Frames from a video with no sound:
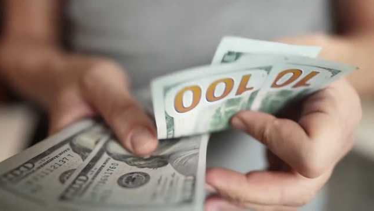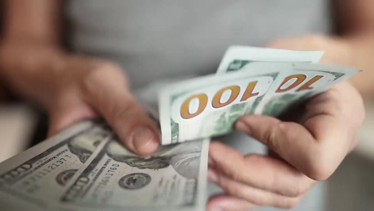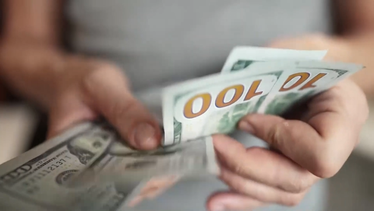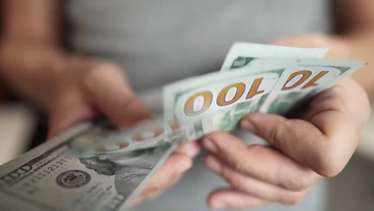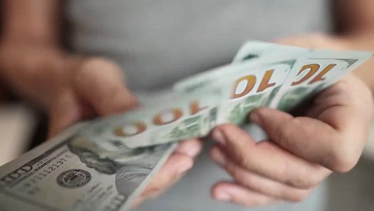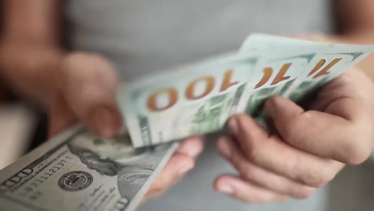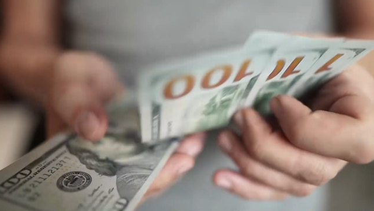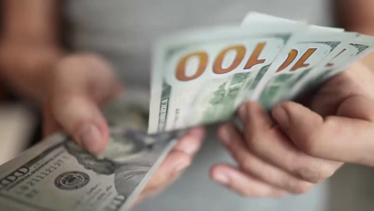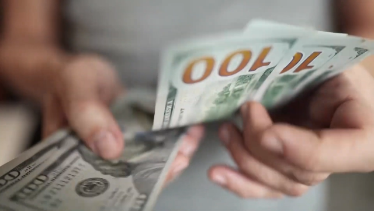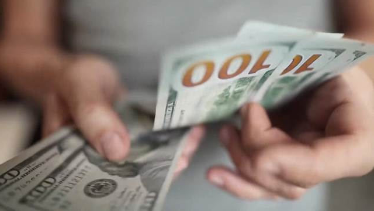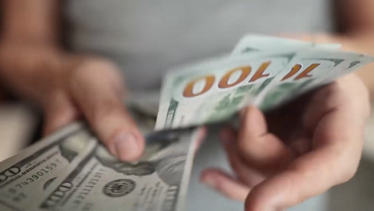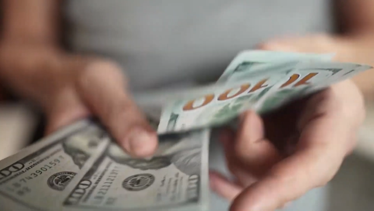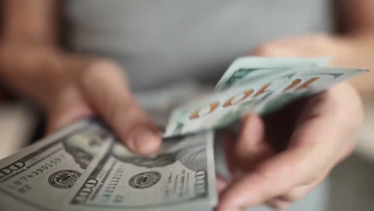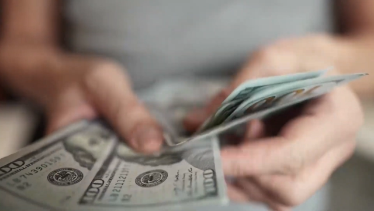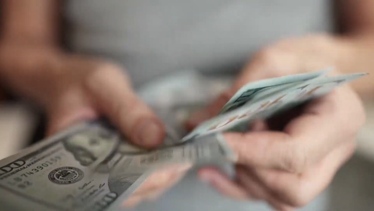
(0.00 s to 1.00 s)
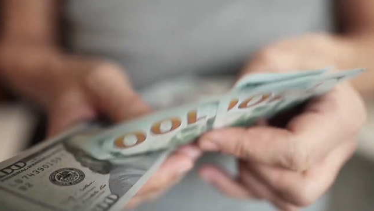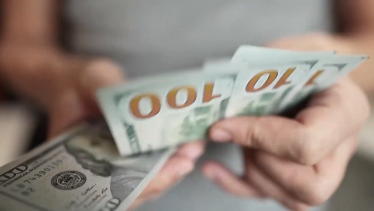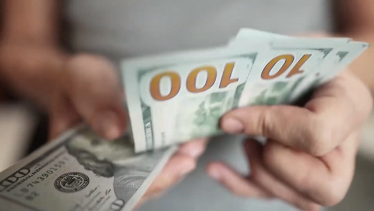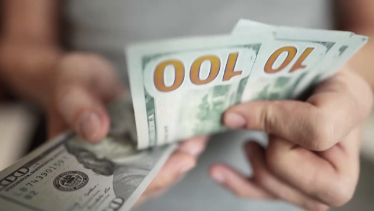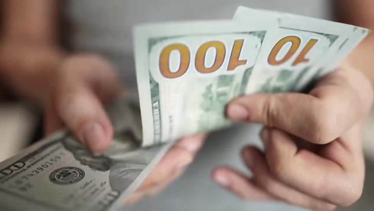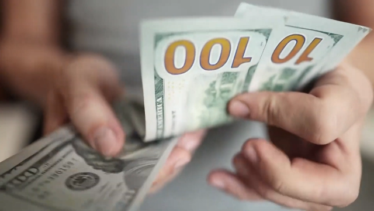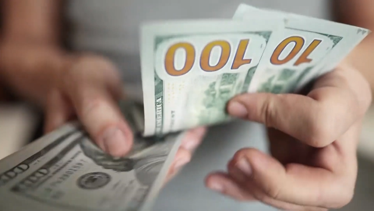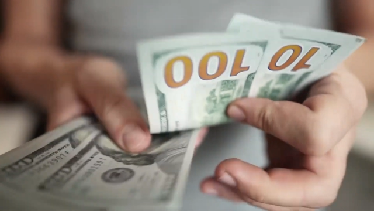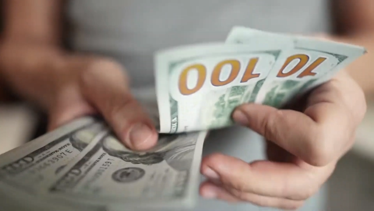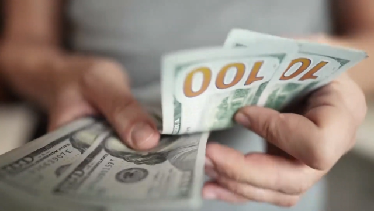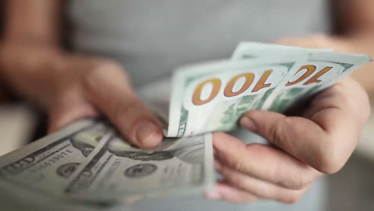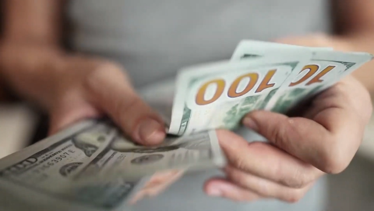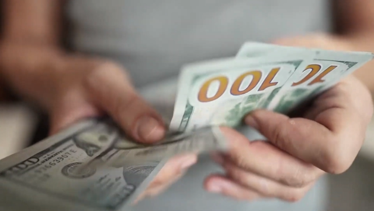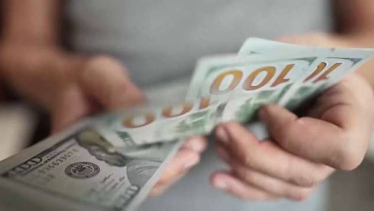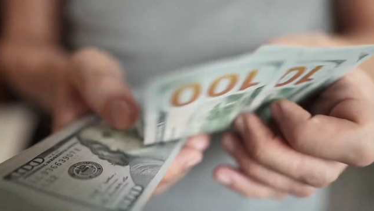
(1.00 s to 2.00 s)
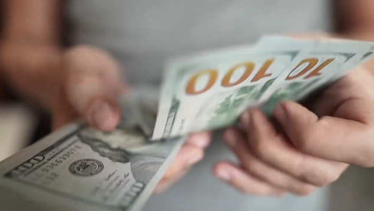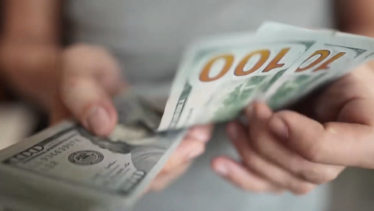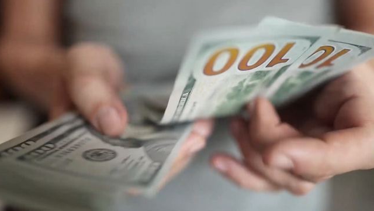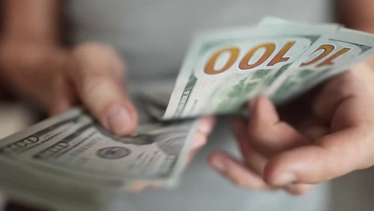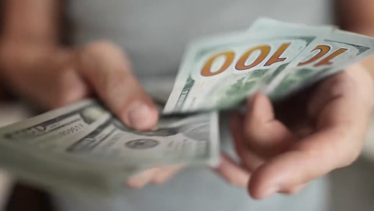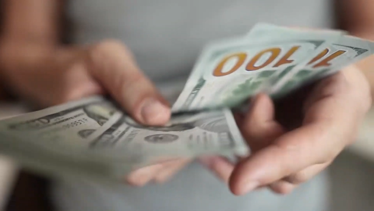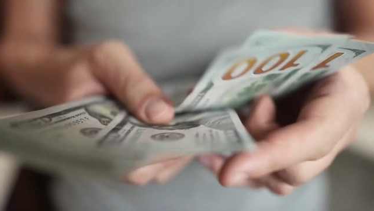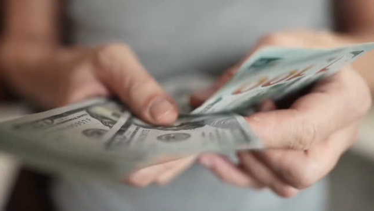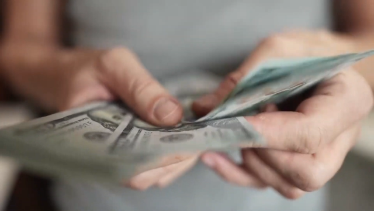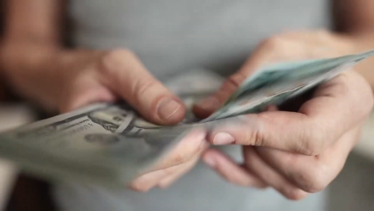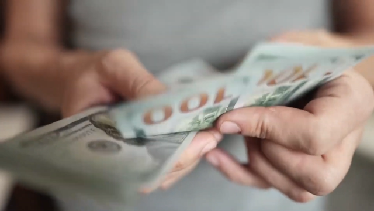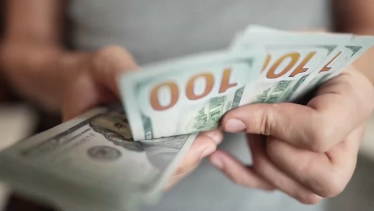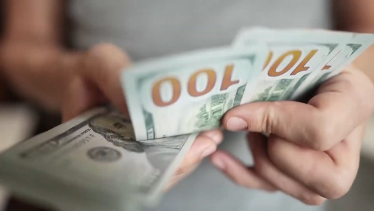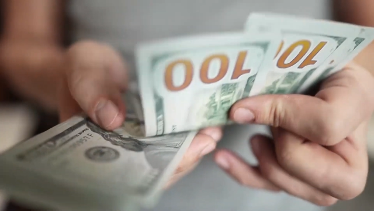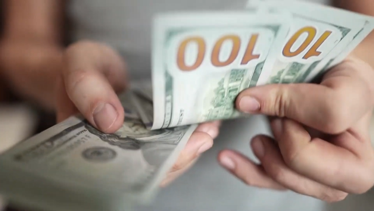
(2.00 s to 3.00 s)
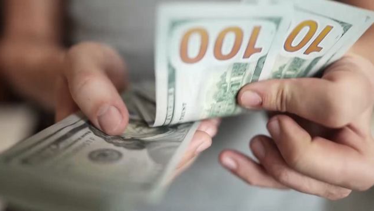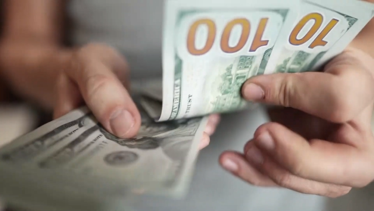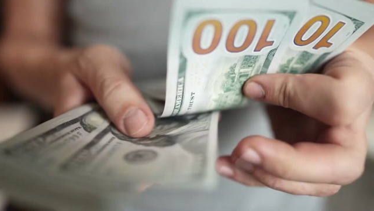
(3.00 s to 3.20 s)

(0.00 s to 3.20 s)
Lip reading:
Nobody's mouth can be seen.